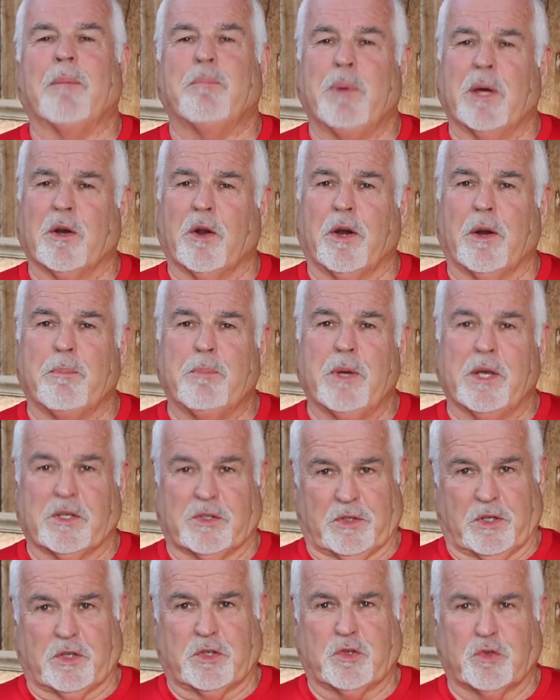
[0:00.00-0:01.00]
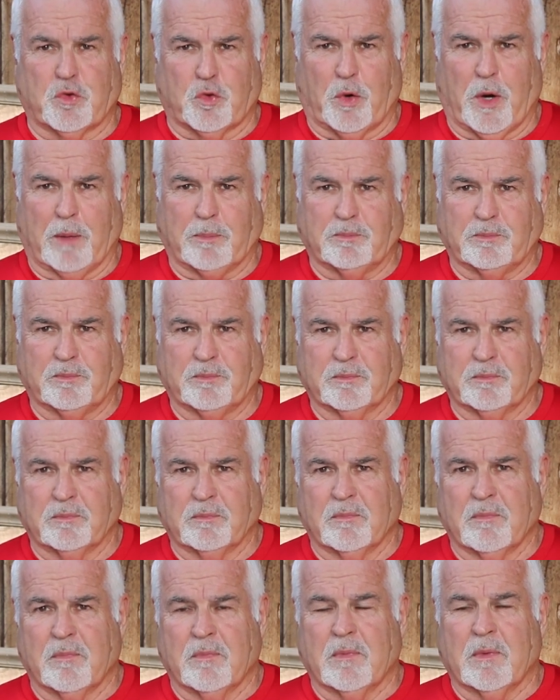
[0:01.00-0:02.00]
Been on a business trip,
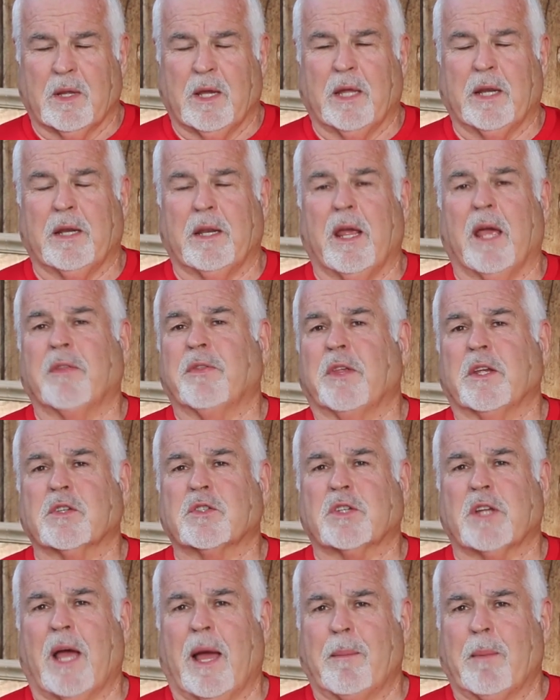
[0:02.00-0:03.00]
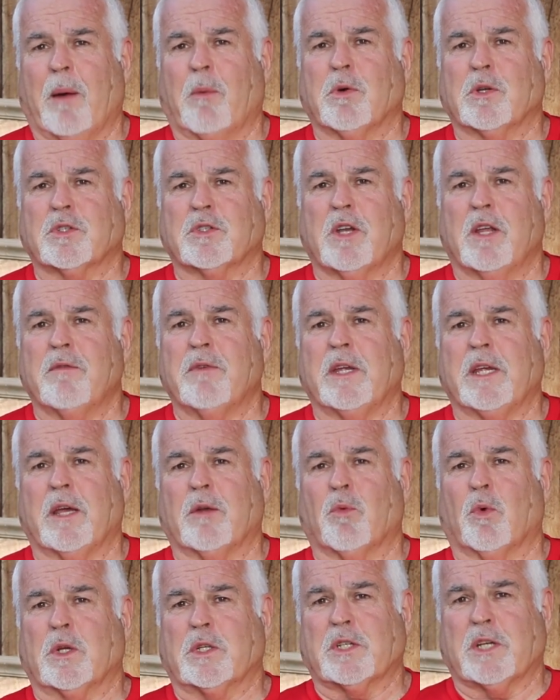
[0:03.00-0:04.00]
and at this time I was living
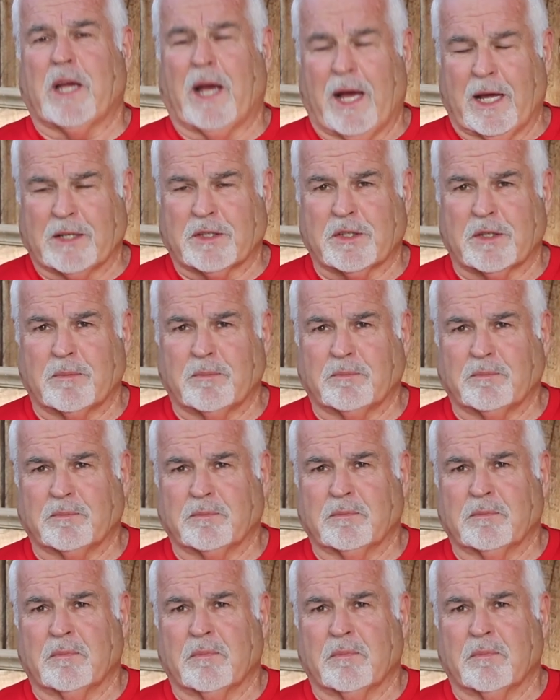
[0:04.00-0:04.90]
in Wisconsin,